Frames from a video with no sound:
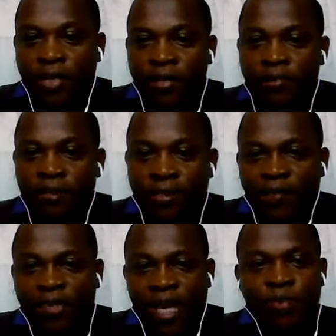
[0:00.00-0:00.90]
titled
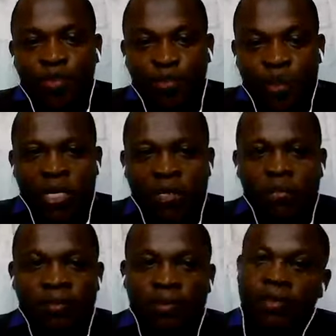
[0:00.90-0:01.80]
Sometimes You
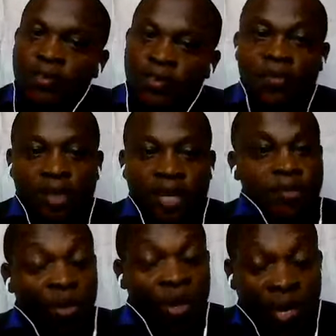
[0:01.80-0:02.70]
Win,
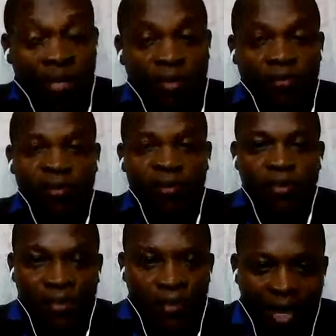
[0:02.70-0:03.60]
Sometimes You Learn.
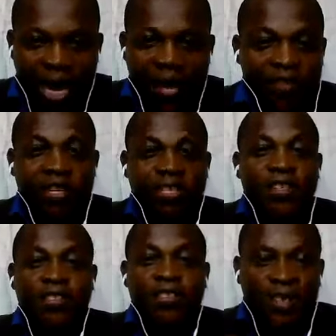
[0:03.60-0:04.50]
Life's
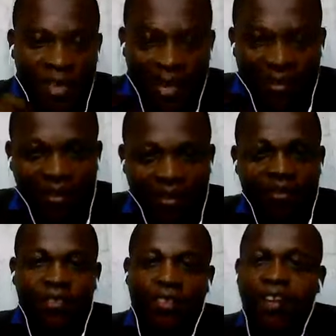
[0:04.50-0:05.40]
greatest
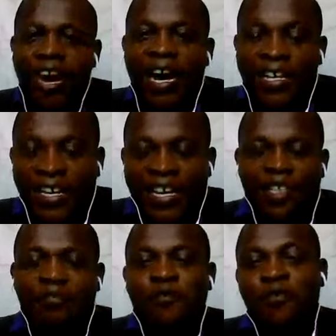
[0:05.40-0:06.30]
lessons are
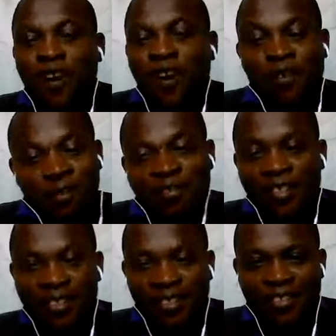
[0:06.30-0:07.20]
gained from our
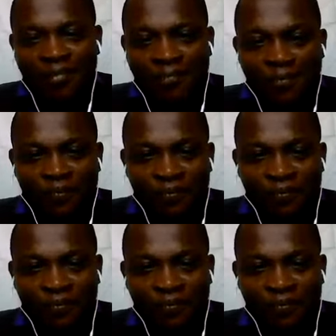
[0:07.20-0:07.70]
losses.